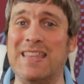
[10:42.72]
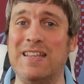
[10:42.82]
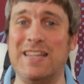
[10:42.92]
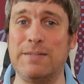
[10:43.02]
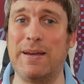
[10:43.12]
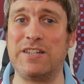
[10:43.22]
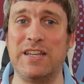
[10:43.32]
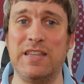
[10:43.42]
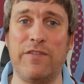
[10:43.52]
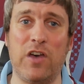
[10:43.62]
especially
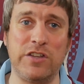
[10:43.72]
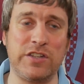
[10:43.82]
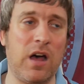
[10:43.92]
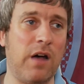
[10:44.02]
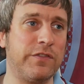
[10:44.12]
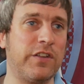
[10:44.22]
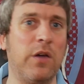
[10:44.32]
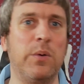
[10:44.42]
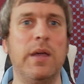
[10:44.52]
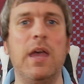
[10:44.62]
in the first half.
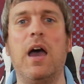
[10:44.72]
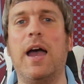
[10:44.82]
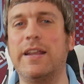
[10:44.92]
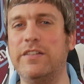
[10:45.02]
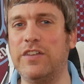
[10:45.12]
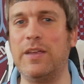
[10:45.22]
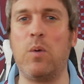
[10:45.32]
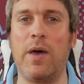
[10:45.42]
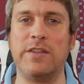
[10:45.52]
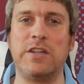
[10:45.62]
So I can see
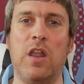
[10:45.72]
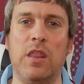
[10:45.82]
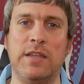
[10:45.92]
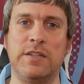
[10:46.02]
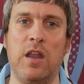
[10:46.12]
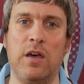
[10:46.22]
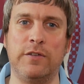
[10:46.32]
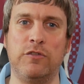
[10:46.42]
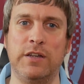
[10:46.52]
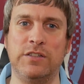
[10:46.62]
why there's a lot of
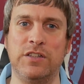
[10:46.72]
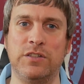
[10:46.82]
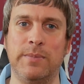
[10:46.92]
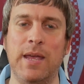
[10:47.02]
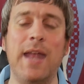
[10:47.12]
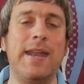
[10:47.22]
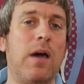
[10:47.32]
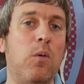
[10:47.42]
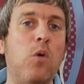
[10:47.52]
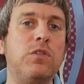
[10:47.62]
criticism.
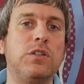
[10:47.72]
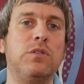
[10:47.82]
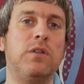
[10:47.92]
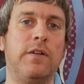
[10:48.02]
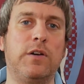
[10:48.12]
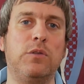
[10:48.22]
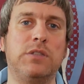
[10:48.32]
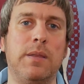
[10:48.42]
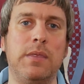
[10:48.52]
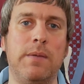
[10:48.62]
Now, also, of course,
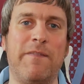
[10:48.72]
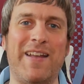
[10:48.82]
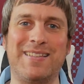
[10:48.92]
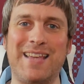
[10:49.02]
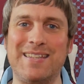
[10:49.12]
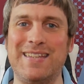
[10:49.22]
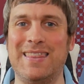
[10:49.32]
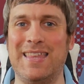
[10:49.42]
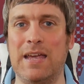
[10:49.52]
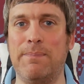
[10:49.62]
the fantastic
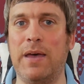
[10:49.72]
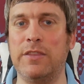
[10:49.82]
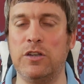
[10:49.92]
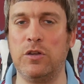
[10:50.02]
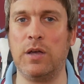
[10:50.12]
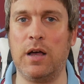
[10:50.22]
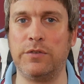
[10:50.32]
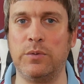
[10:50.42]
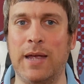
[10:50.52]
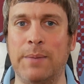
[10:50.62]
thing about the
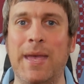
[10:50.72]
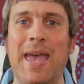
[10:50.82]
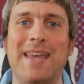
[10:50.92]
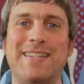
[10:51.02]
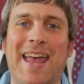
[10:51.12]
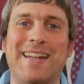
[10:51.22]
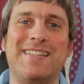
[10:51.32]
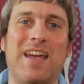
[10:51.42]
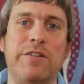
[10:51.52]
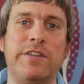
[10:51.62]
Newcastle game is
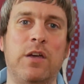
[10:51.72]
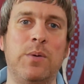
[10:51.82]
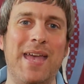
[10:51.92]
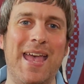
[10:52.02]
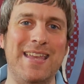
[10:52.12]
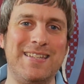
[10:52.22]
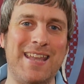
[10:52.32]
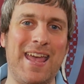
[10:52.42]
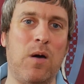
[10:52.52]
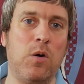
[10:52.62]
Antonio is
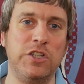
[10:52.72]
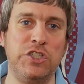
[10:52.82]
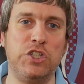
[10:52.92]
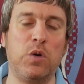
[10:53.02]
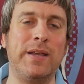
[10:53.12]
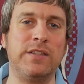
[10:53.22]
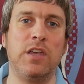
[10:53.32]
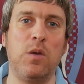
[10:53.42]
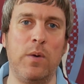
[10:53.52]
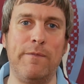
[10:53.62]
now joint
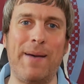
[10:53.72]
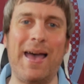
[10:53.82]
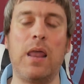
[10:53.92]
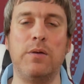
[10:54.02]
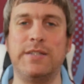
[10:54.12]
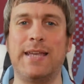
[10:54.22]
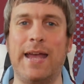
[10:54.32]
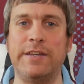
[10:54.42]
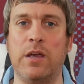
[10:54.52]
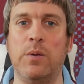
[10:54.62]
with Paulo Di
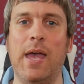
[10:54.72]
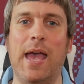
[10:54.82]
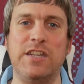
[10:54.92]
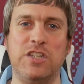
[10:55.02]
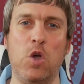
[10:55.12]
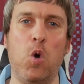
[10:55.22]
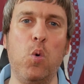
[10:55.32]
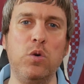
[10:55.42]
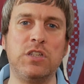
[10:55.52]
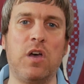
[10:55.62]
Canio as the
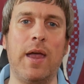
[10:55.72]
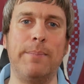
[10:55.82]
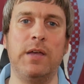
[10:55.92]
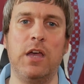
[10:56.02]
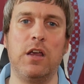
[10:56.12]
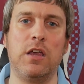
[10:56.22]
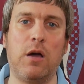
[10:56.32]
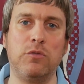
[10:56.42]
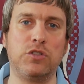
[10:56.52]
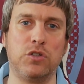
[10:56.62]
all-time
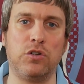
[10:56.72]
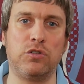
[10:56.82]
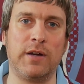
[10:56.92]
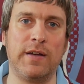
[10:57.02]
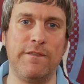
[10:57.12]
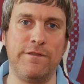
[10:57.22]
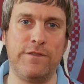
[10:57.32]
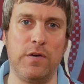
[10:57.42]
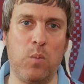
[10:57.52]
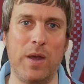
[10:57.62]
goal scorer
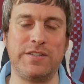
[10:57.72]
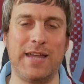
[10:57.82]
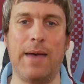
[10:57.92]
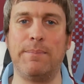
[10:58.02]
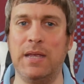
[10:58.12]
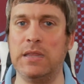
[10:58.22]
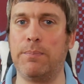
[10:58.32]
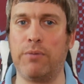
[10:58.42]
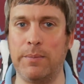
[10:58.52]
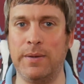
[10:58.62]
for West Ham in the
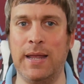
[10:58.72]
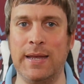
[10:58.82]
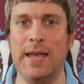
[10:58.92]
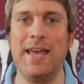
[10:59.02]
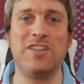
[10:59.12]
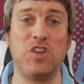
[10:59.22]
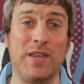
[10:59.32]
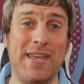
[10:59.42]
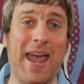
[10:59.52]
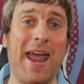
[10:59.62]
Premier League. So
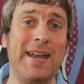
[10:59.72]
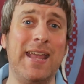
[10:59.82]
can